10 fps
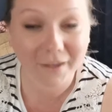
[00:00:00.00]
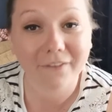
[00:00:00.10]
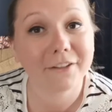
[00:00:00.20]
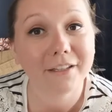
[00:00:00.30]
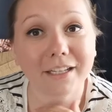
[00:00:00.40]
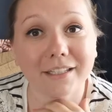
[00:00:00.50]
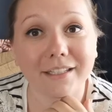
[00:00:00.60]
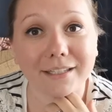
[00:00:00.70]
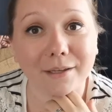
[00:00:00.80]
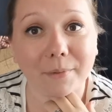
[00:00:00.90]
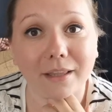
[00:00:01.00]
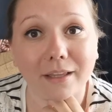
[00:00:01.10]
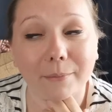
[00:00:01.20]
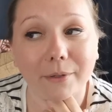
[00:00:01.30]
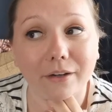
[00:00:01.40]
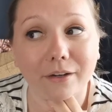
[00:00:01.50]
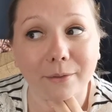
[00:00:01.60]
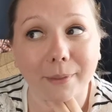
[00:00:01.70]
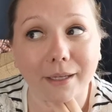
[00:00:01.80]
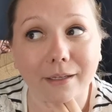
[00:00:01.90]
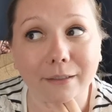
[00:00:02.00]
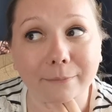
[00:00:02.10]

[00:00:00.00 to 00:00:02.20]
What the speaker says: I feel like I need to get my library card back.